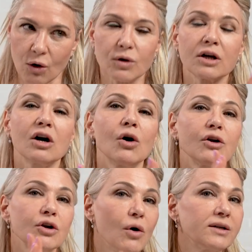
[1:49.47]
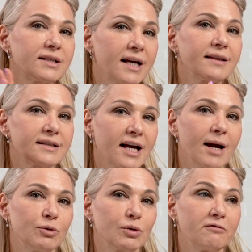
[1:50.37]
or you're going to take the
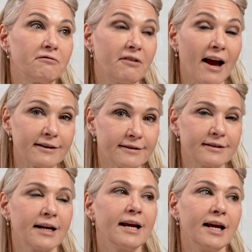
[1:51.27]
time to invest